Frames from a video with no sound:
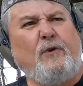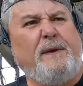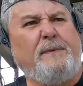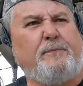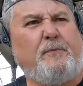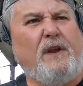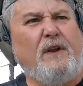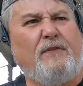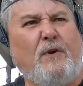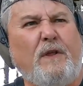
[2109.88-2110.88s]
spread of
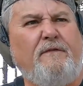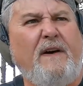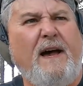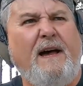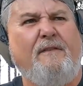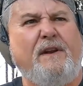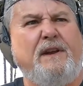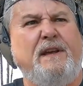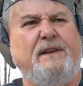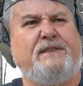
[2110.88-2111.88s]
35 and an
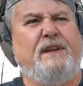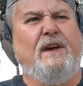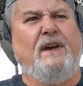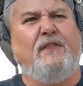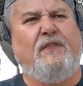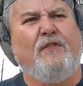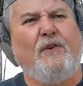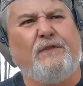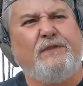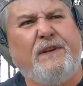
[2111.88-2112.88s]
SD of
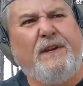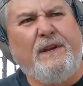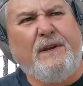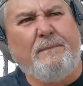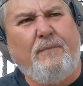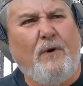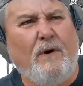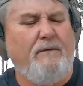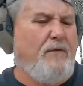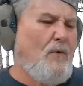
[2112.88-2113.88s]

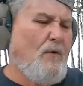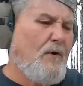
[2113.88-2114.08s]
13.4.